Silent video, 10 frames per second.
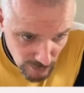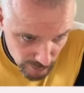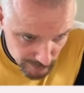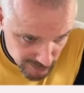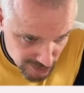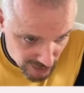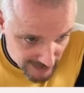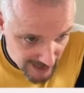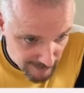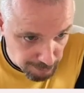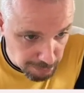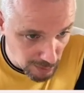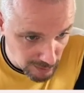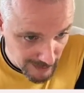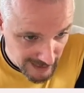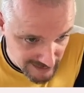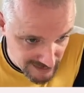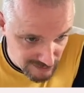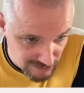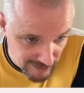we will start getting pullbacks,
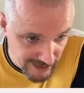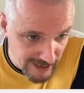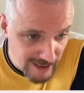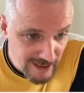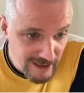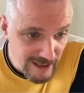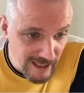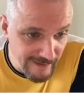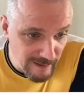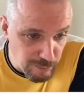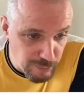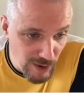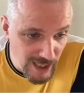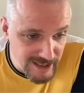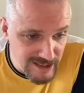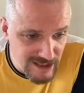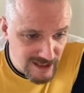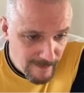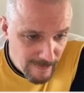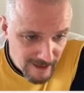okay? And then price,
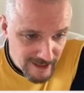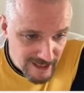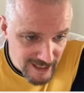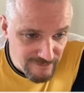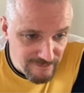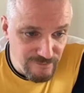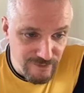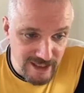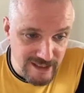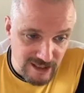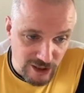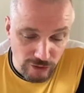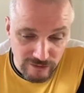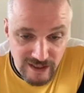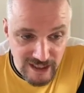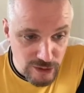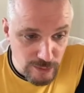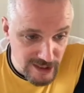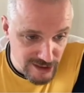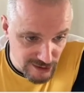if it's a
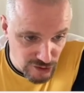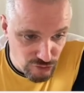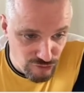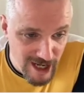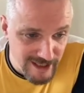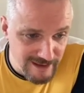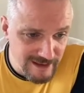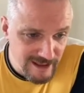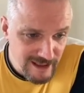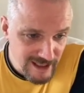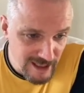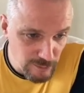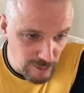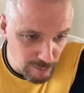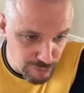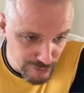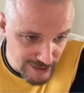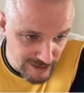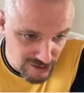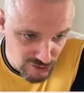continuation of trend, it will
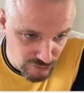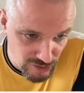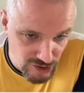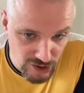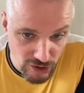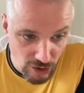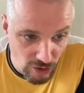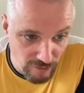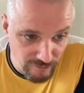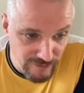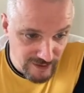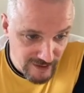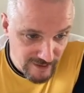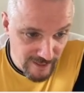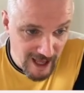break the structure of the